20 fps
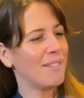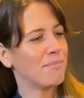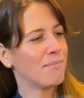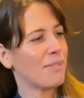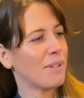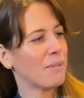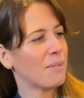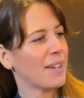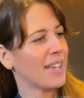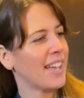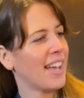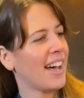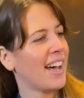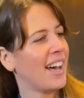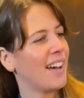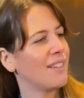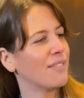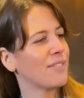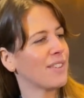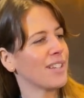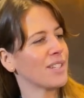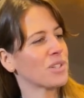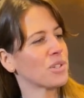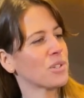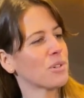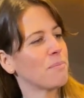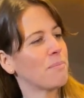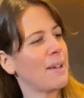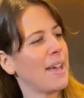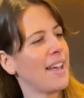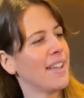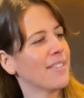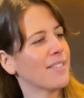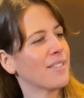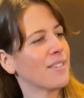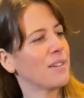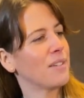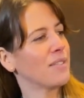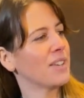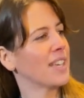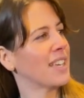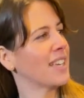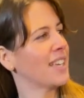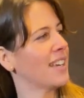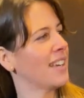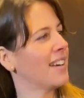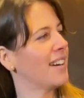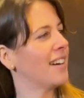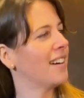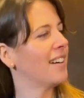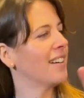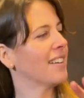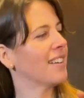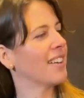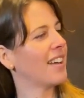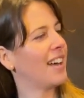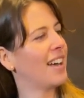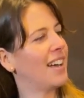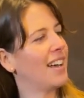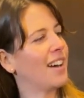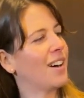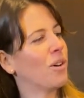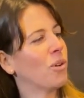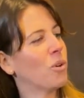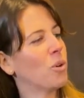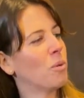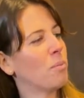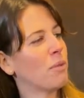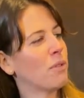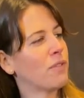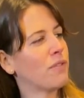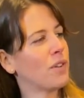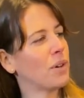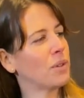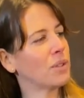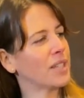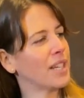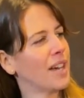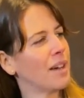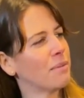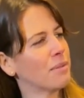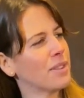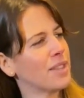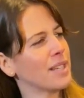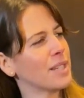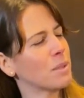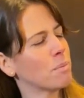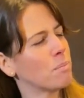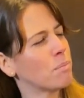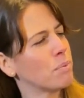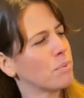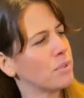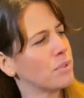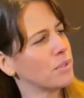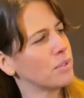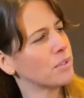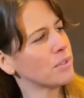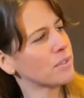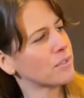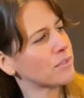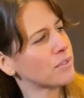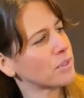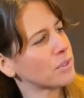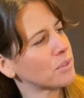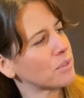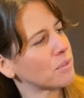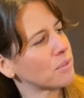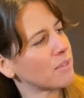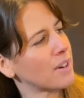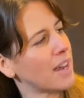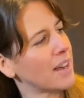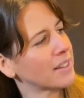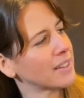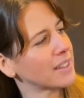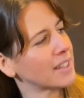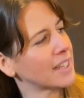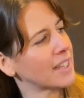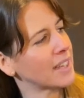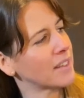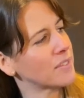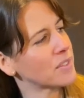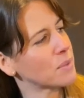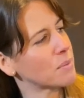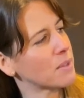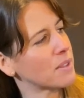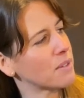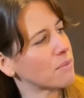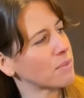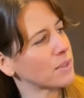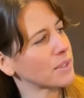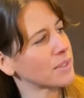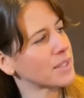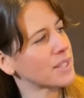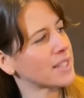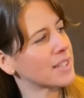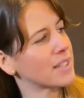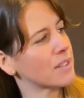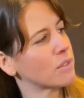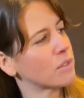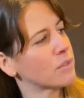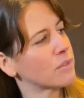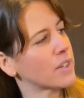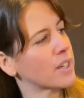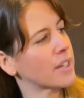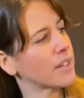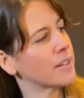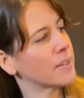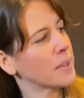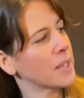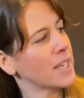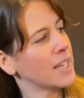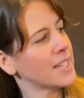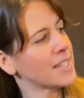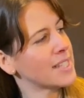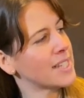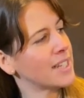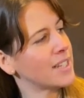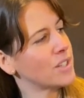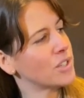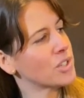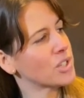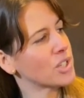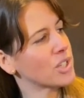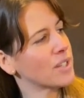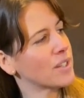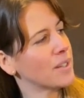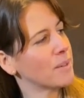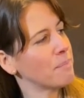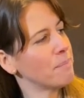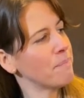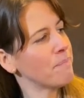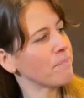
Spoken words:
We have a Stromanthe over here, Orbifolia with these beautiful round leaves with a real silver tinge to them.